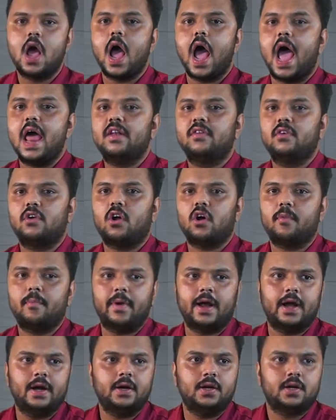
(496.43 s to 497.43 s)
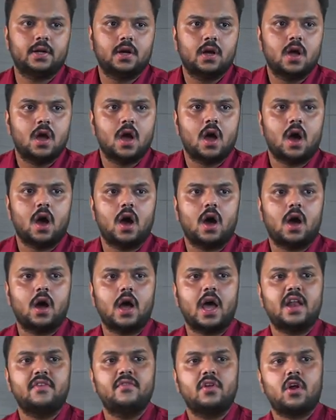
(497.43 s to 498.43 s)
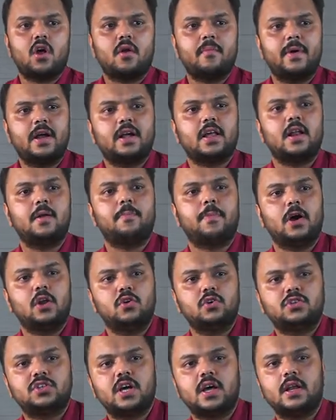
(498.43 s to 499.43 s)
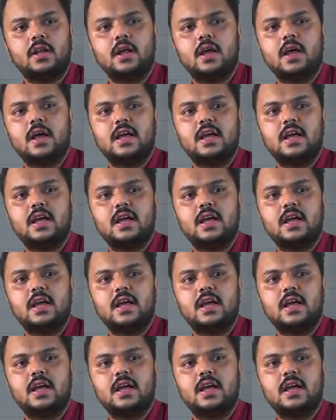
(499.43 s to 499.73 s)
Environment, environmental pollution